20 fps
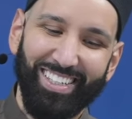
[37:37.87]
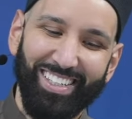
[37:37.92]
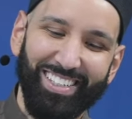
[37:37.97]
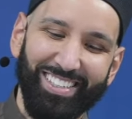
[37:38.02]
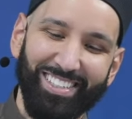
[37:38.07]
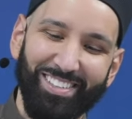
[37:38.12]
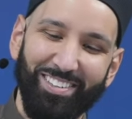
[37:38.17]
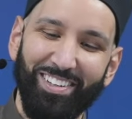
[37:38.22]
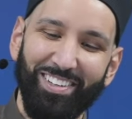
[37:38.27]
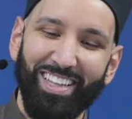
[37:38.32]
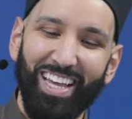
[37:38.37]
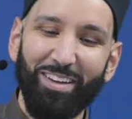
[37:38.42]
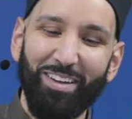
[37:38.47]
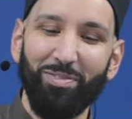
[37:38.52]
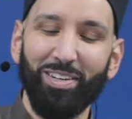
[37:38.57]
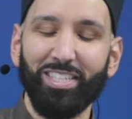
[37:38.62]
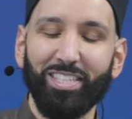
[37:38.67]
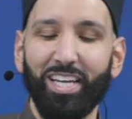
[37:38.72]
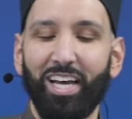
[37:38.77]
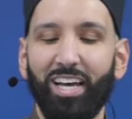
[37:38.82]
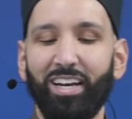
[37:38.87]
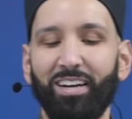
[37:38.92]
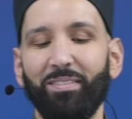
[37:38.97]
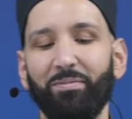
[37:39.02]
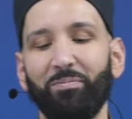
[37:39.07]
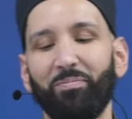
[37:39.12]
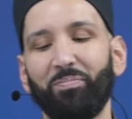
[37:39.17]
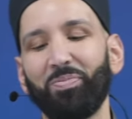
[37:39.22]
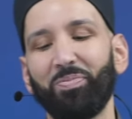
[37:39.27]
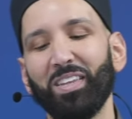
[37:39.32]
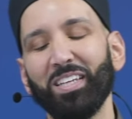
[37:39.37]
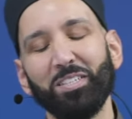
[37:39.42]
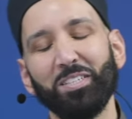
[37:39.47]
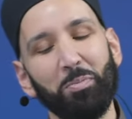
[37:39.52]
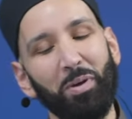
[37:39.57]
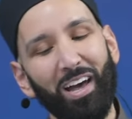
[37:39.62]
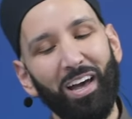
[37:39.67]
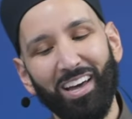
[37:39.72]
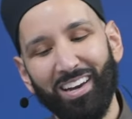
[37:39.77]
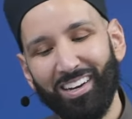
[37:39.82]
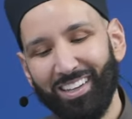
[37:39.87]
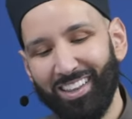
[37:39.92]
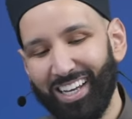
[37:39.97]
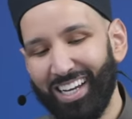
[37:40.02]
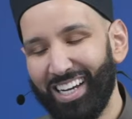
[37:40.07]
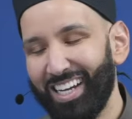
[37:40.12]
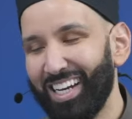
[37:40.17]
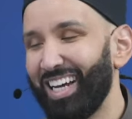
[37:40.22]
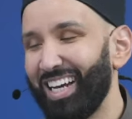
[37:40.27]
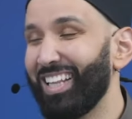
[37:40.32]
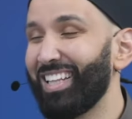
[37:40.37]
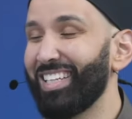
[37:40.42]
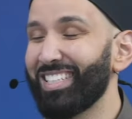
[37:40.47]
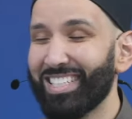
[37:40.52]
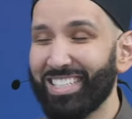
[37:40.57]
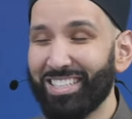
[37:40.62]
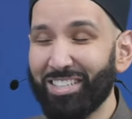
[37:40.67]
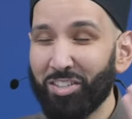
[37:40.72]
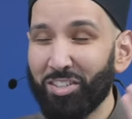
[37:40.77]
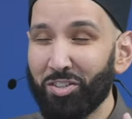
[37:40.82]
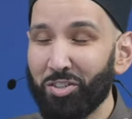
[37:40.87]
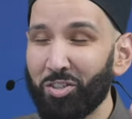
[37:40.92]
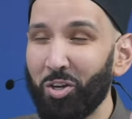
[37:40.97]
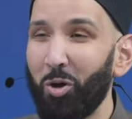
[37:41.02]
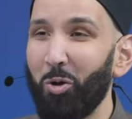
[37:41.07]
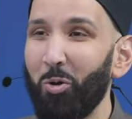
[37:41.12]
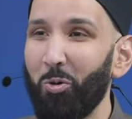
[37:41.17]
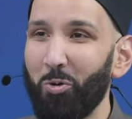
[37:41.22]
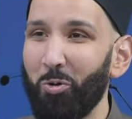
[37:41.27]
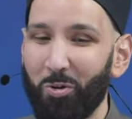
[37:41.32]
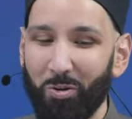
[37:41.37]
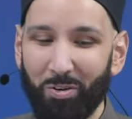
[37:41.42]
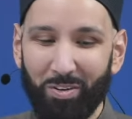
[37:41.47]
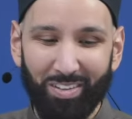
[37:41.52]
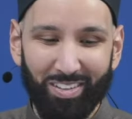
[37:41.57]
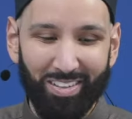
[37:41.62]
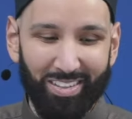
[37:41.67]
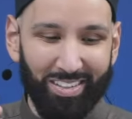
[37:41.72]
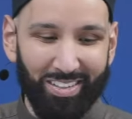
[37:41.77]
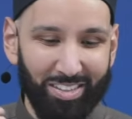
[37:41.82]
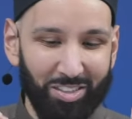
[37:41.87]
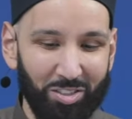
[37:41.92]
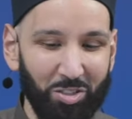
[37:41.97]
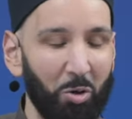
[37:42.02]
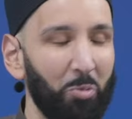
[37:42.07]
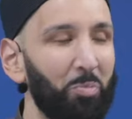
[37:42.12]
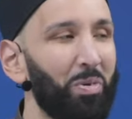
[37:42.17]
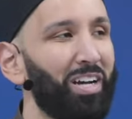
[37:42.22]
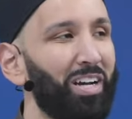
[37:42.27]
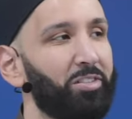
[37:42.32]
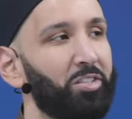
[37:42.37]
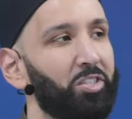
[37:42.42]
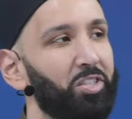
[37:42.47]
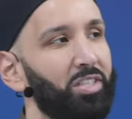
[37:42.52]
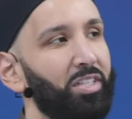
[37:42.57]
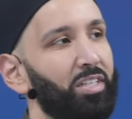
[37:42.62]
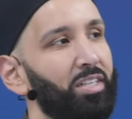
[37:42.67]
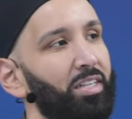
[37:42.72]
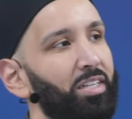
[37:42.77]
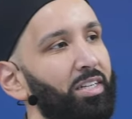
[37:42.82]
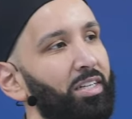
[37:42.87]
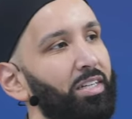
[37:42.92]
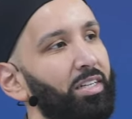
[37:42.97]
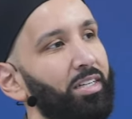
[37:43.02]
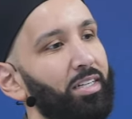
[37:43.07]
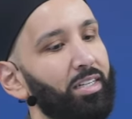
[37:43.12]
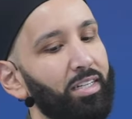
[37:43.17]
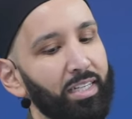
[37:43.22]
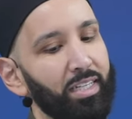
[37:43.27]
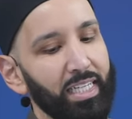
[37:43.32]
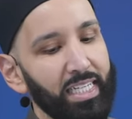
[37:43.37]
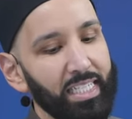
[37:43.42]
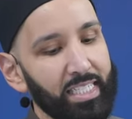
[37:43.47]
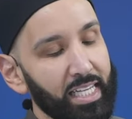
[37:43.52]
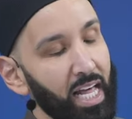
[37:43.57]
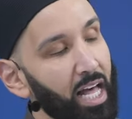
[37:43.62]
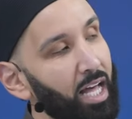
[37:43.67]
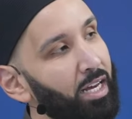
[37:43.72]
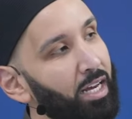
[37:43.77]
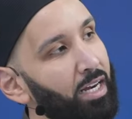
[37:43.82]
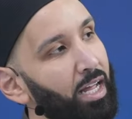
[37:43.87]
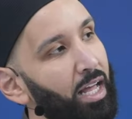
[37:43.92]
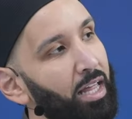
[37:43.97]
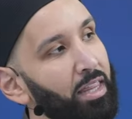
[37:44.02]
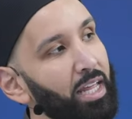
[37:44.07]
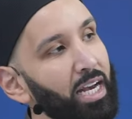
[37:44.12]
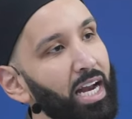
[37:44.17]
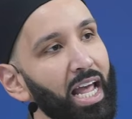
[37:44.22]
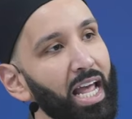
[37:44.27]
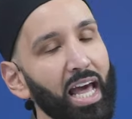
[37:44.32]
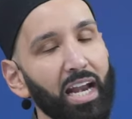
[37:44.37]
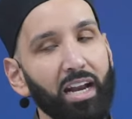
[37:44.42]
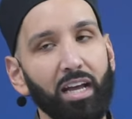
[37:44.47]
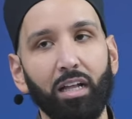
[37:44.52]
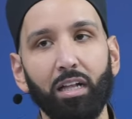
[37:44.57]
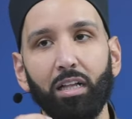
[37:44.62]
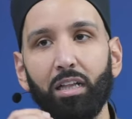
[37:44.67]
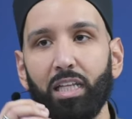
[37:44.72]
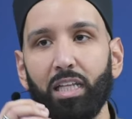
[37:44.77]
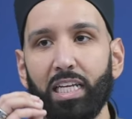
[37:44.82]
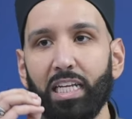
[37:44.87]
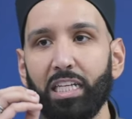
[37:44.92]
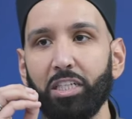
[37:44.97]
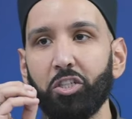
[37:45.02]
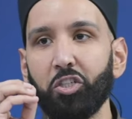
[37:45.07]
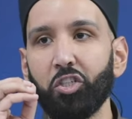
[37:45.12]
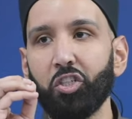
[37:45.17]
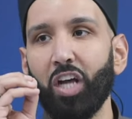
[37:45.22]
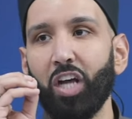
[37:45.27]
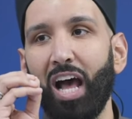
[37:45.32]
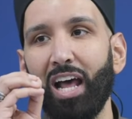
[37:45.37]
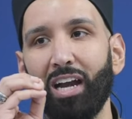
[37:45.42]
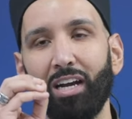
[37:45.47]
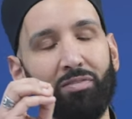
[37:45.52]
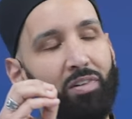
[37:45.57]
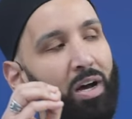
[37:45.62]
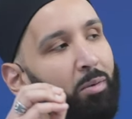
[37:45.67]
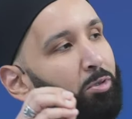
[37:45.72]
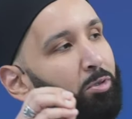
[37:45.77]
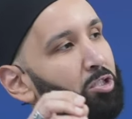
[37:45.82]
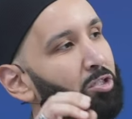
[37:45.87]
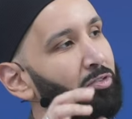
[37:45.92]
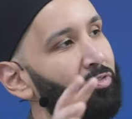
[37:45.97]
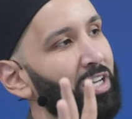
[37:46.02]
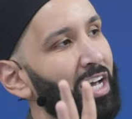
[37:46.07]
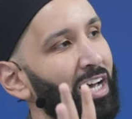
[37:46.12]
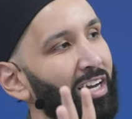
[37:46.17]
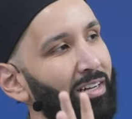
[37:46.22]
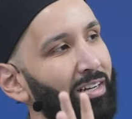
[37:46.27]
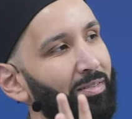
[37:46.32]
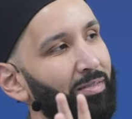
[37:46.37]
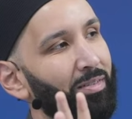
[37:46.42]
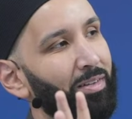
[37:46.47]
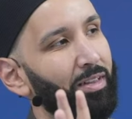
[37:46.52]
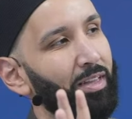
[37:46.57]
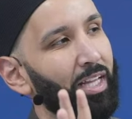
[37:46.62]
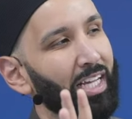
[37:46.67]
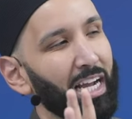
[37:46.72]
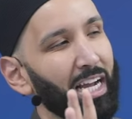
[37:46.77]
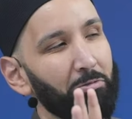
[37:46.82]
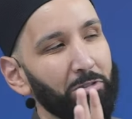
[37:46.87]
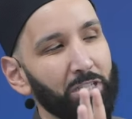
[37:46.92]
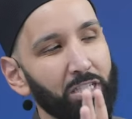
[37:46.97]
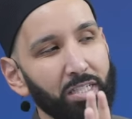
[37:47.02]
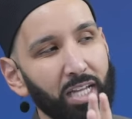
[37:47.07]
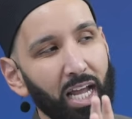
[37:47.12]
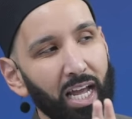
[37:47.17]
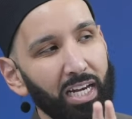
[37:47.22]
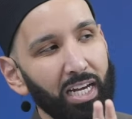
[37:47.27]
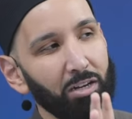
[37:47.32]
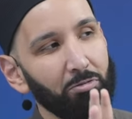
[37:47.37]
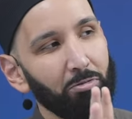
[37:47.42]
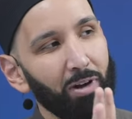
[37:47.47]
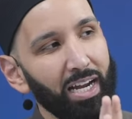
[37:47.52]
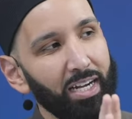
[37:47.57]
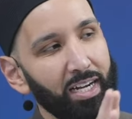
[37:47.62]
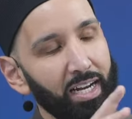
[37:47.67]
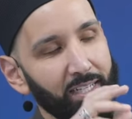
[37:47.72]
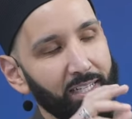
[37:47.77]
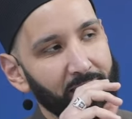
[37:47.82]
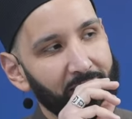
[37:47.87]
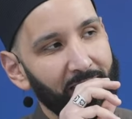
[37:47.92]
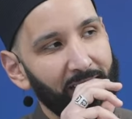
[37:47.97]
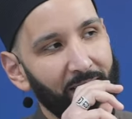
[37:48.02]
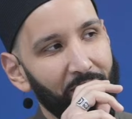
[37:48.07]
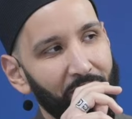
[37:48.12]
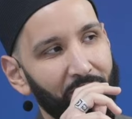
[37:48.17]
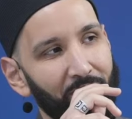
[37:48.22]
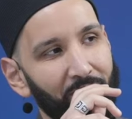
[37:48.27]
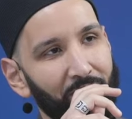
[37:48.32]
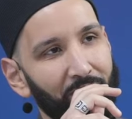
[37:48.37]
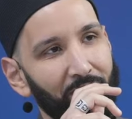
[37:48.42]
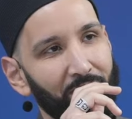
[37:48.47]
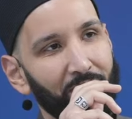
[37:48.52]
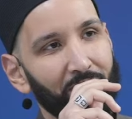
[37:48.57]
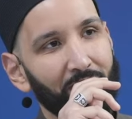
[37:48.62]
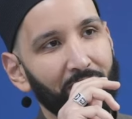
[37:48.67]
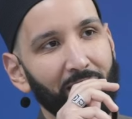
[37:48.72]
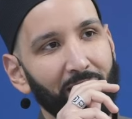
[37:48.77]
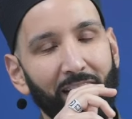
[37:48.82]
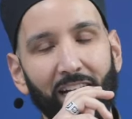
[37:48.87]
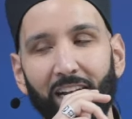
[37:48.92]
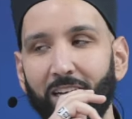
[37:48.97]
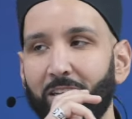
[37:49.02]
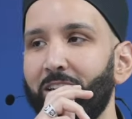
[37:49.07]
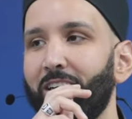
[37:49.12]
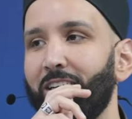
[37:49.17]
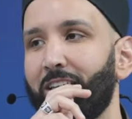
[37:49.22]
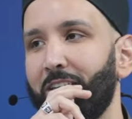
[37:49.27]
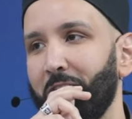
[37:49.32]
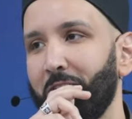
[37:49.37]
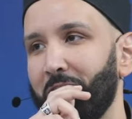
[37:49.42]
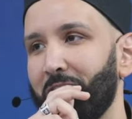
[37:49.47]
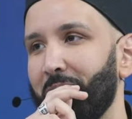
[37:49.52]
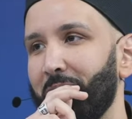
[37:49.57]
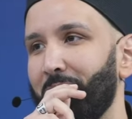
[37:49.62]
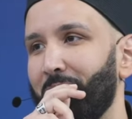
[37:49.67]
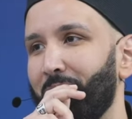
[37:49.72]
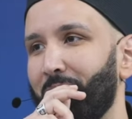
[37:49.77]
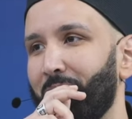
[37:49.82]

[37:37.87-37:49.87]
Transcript: So Hudhayfa said, SubhanAllah, and this is so much. He said, and then I had a clean shot of Abu Sufyan. Like I was standing right next to him, and I could have killed him.